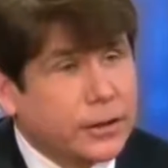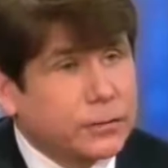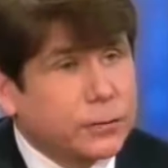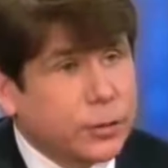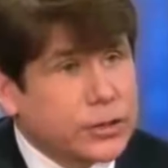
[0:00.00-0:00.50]

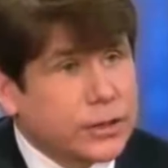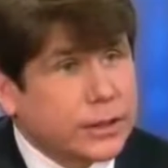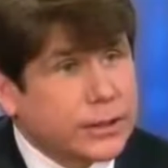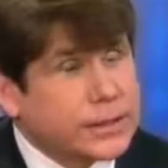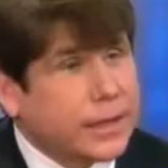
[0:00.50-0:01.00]

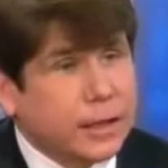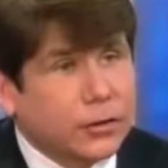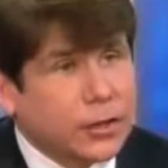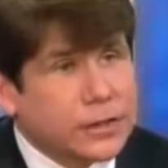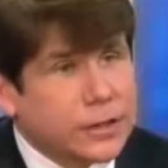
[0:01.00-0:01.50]
Unfortunately, it's gotten
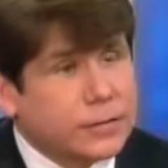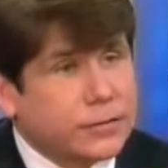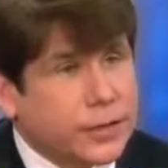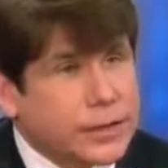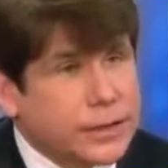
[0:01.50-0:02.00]
lost in the
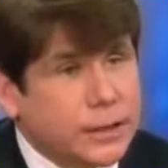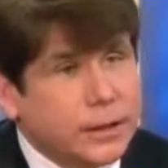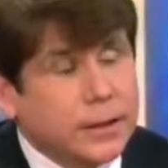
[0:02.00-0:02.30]
frenzy.